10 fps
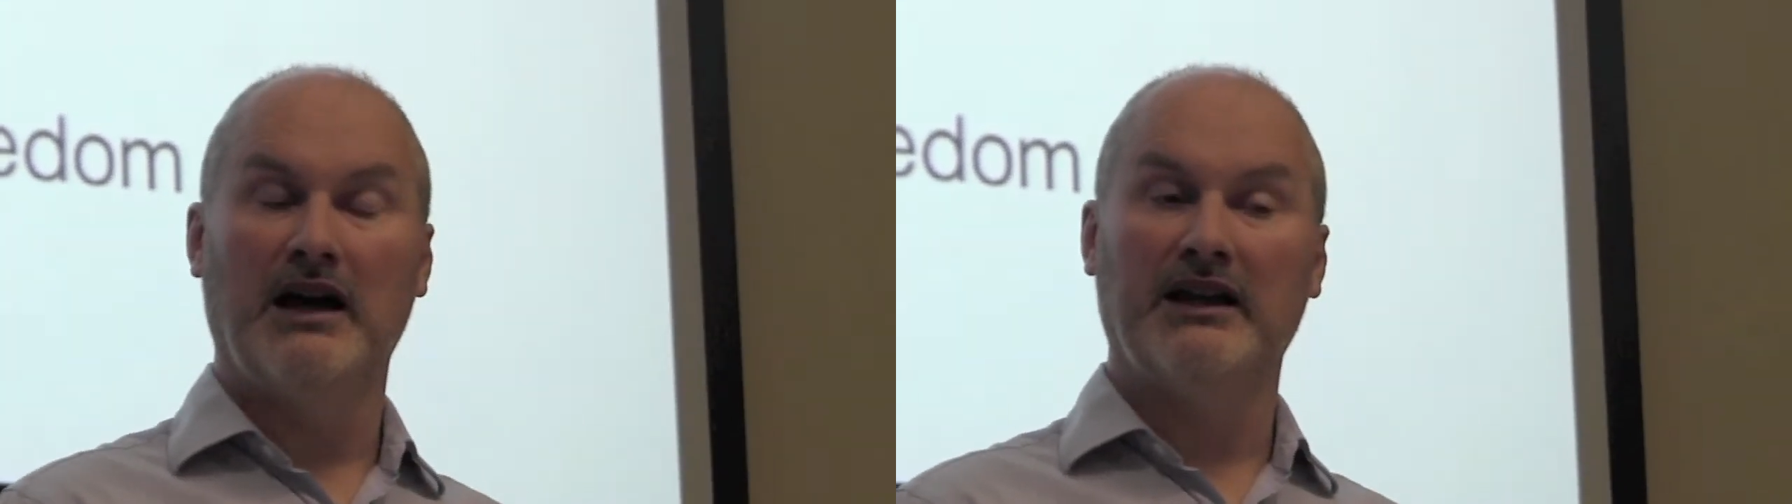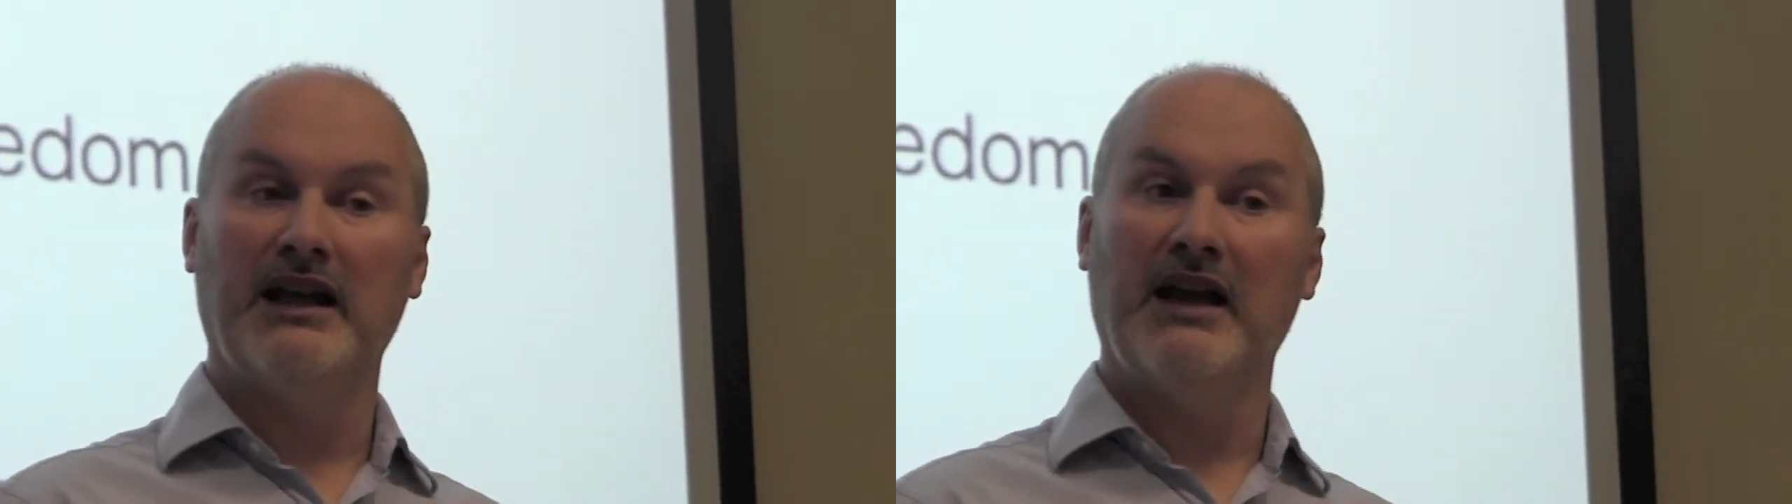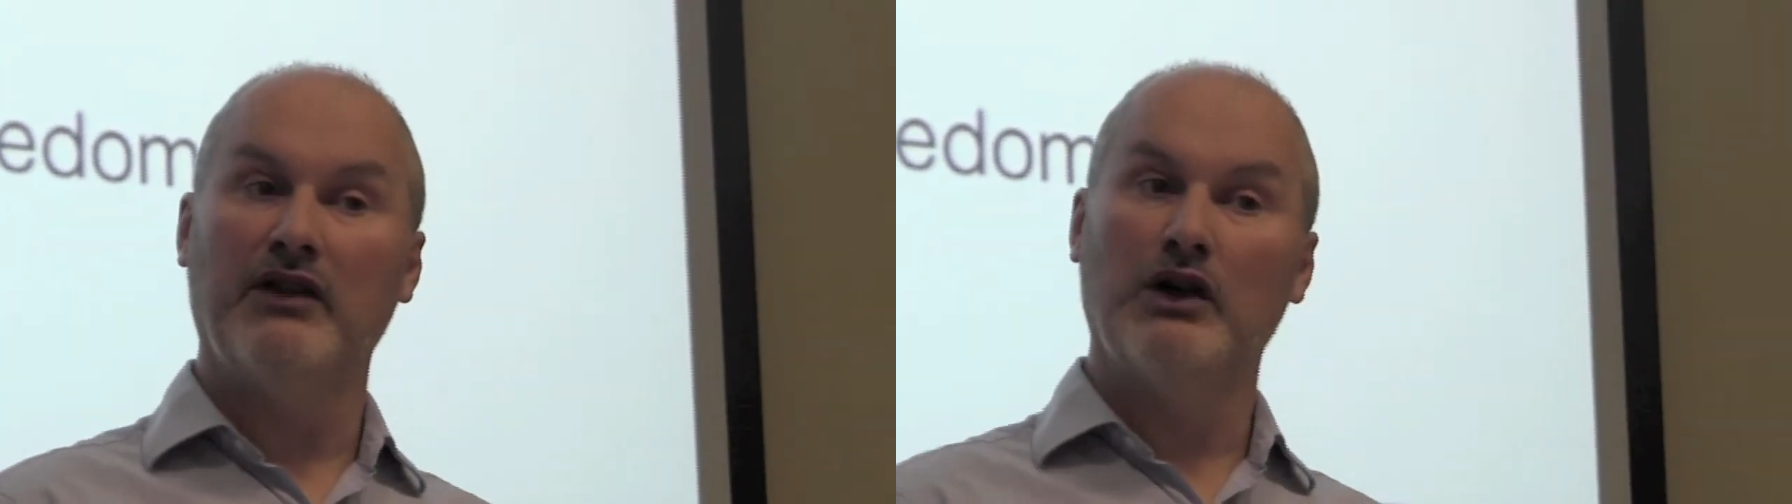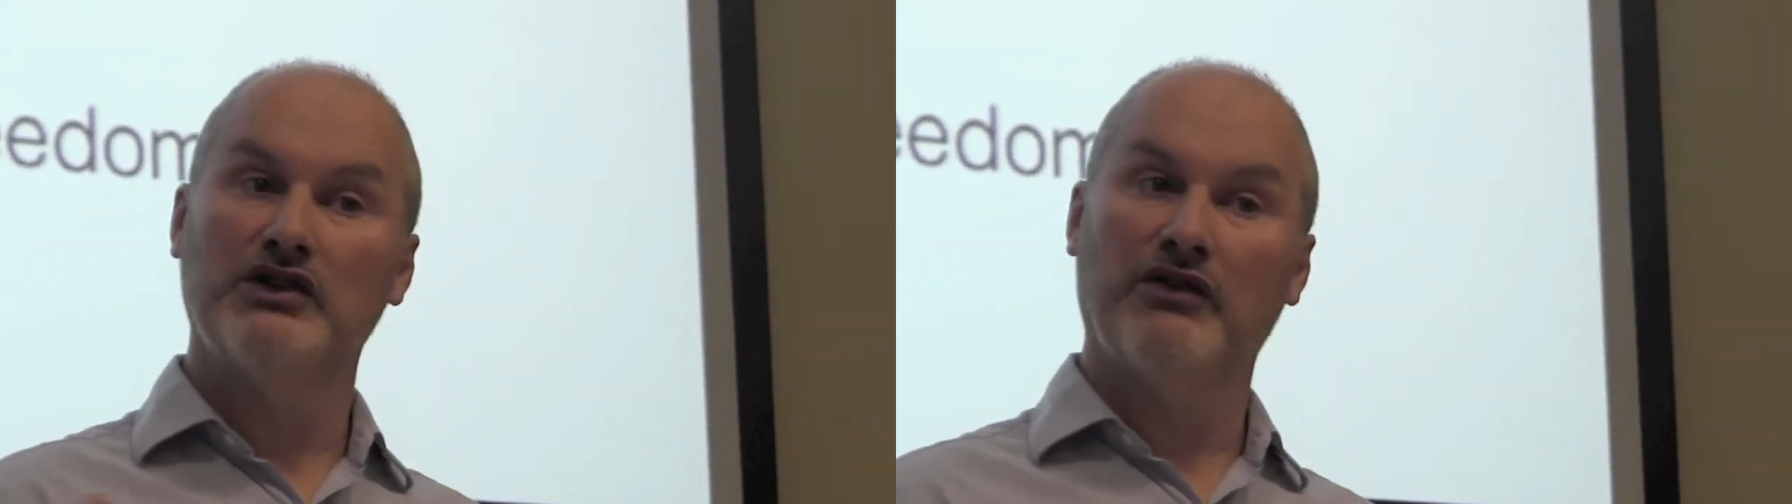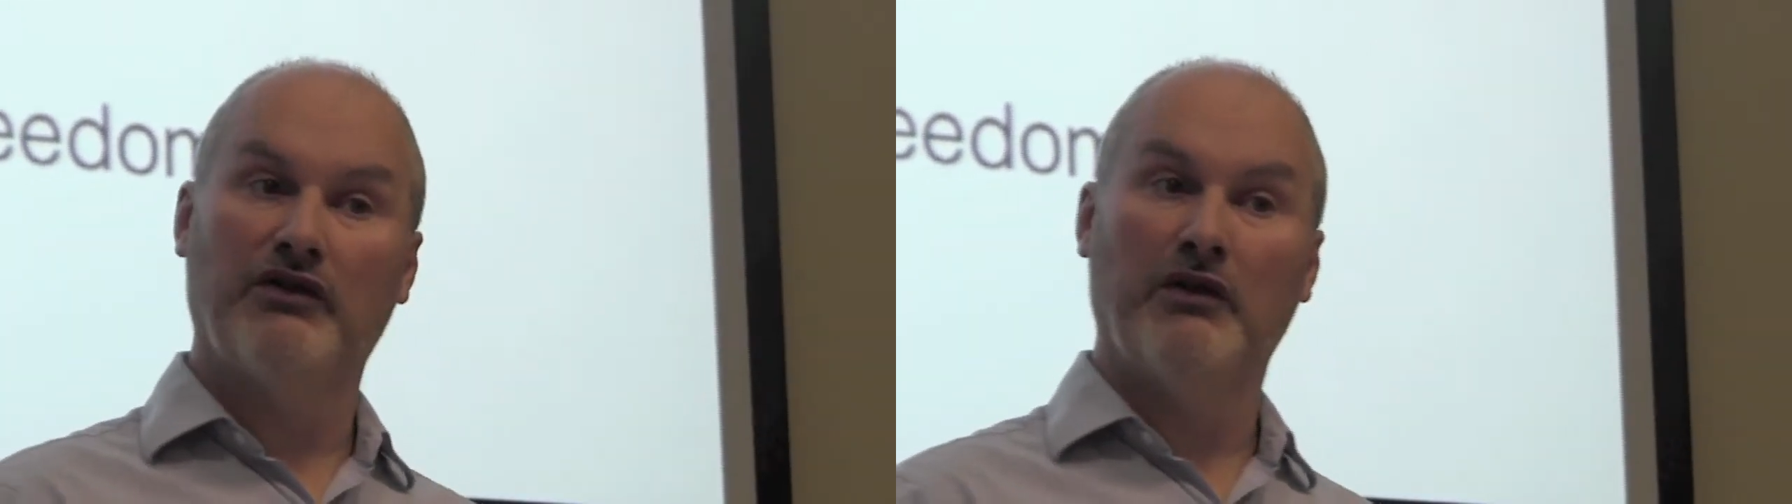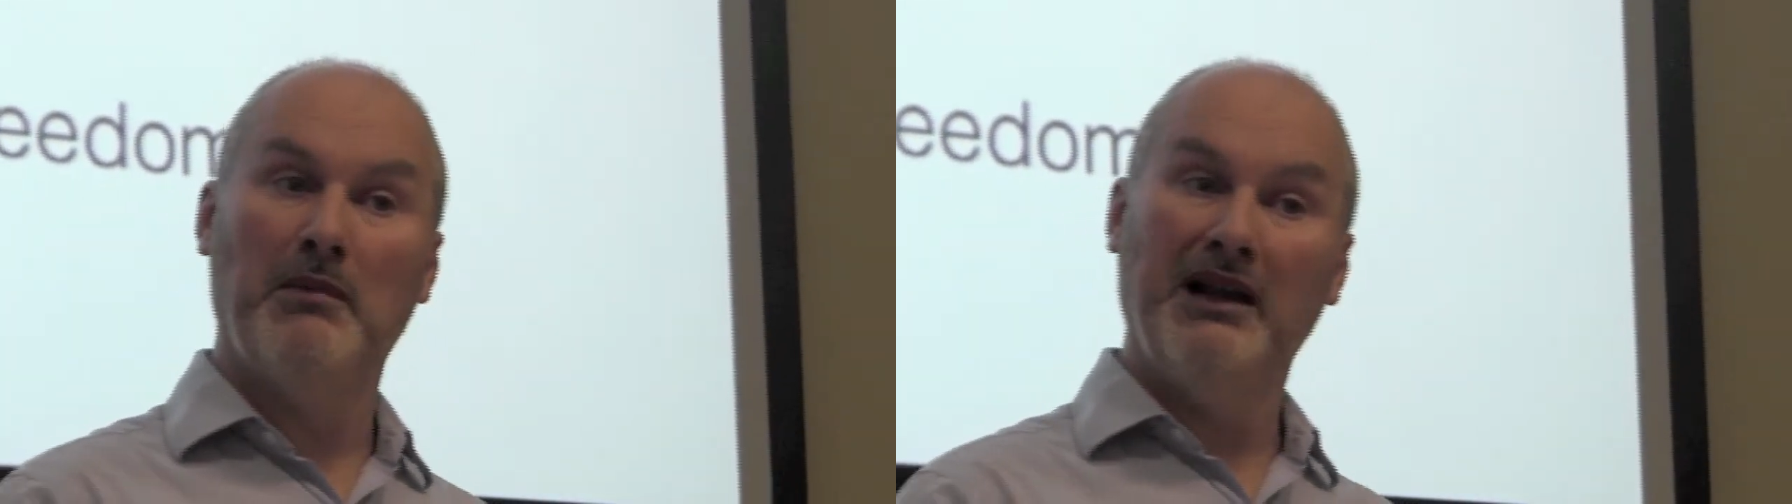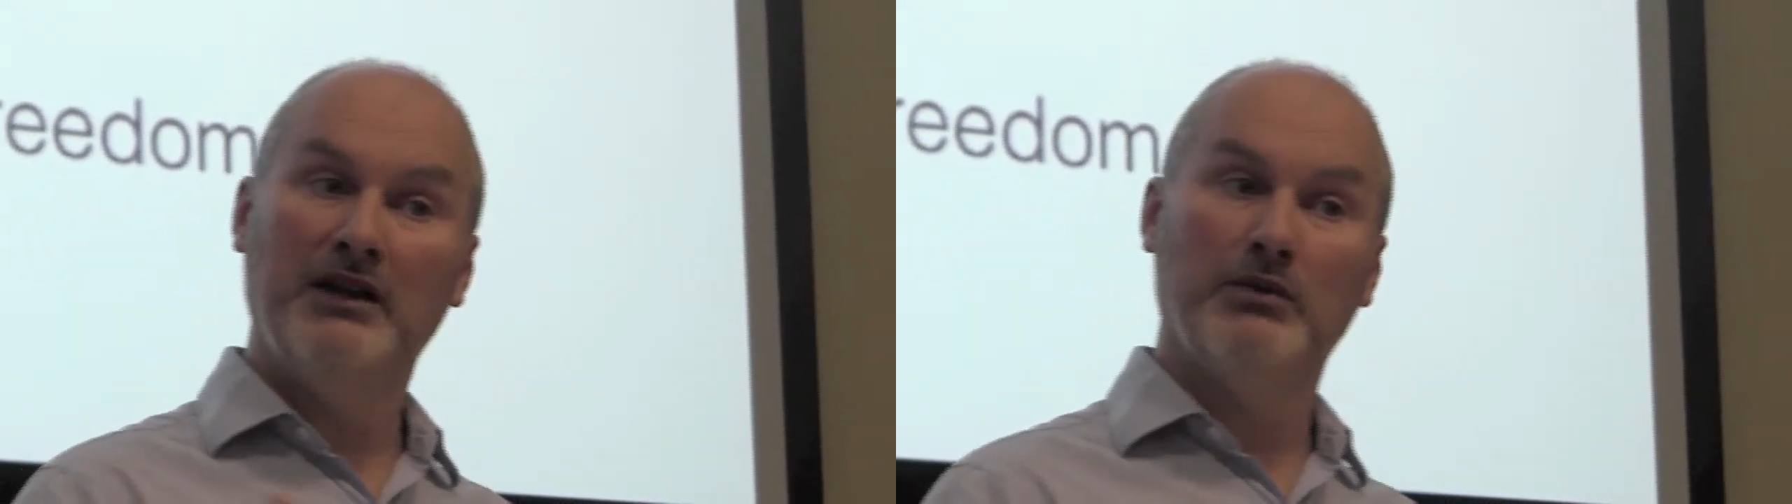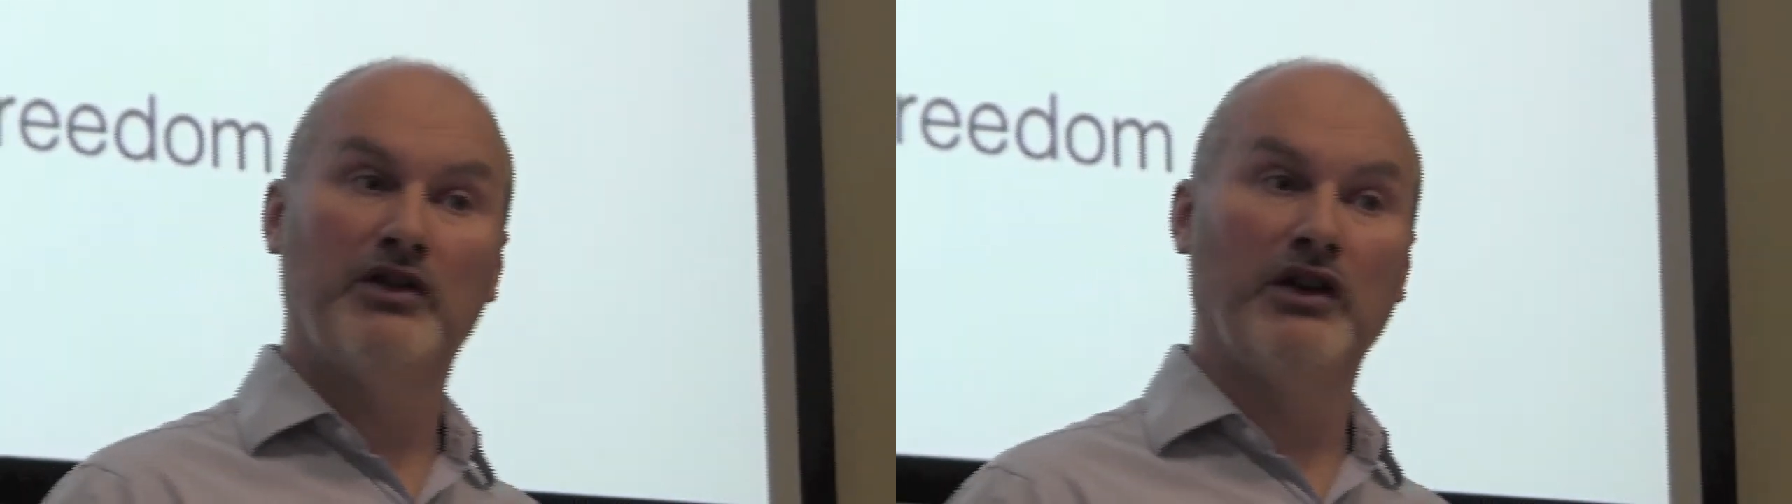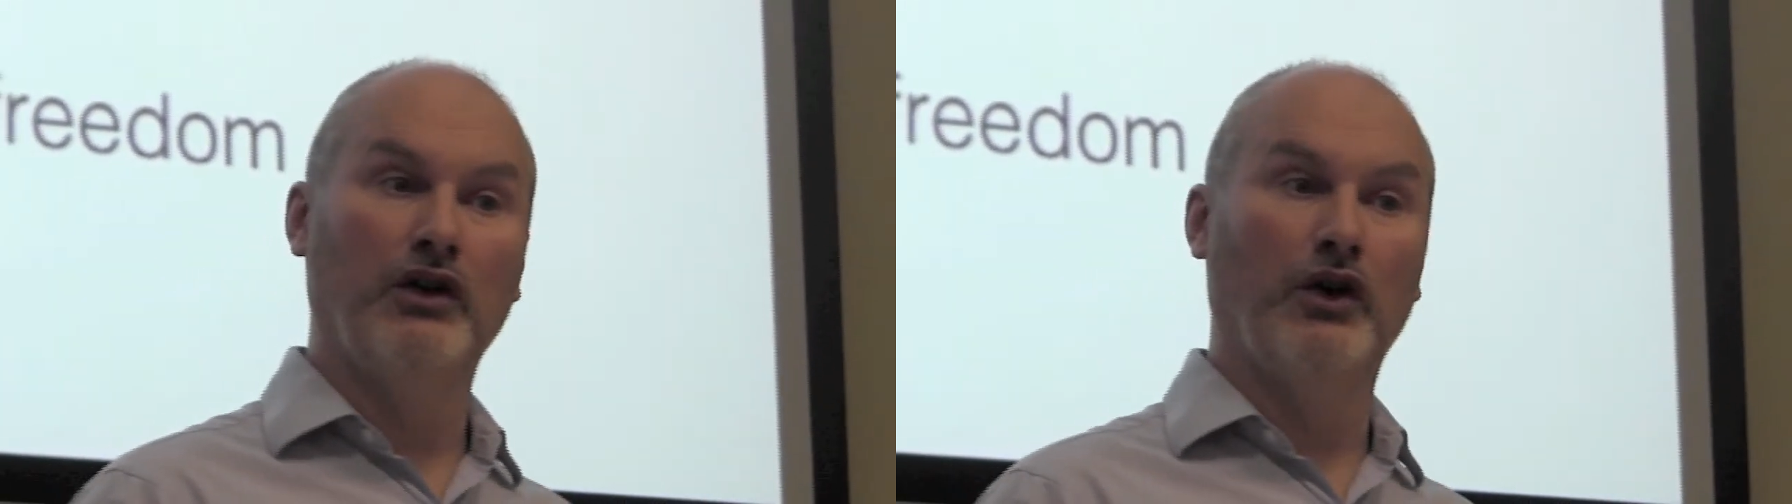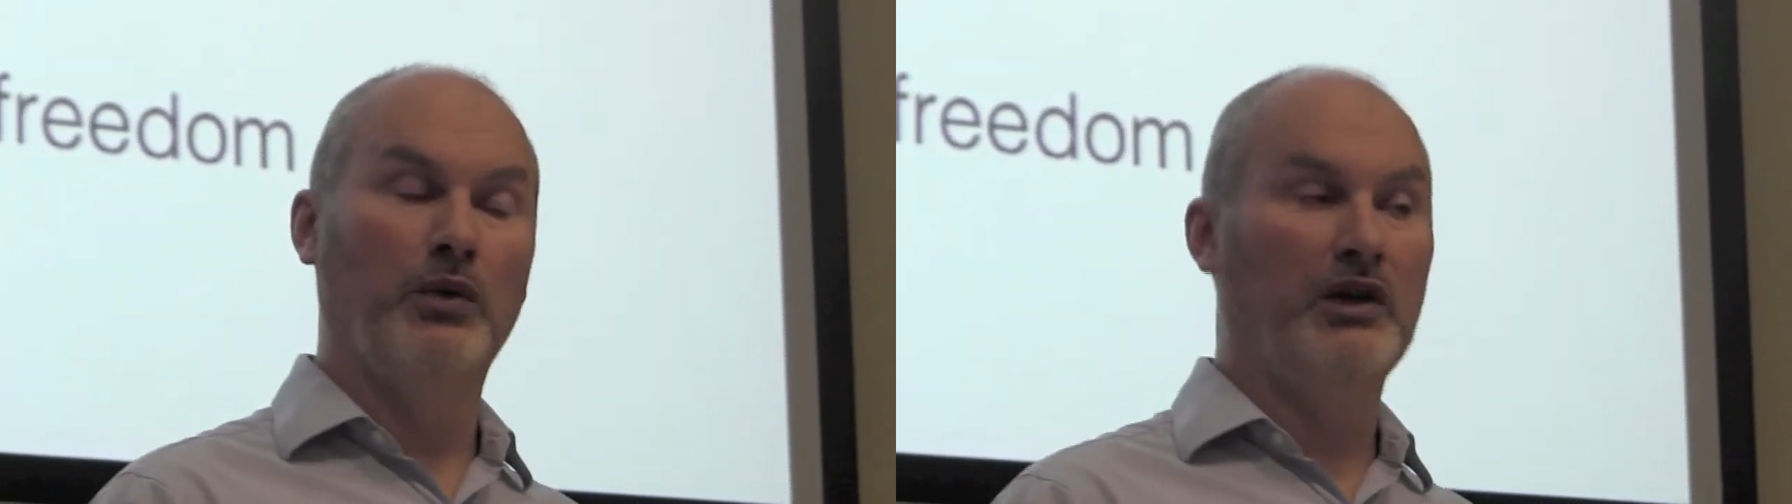And again, those who are familiar with the law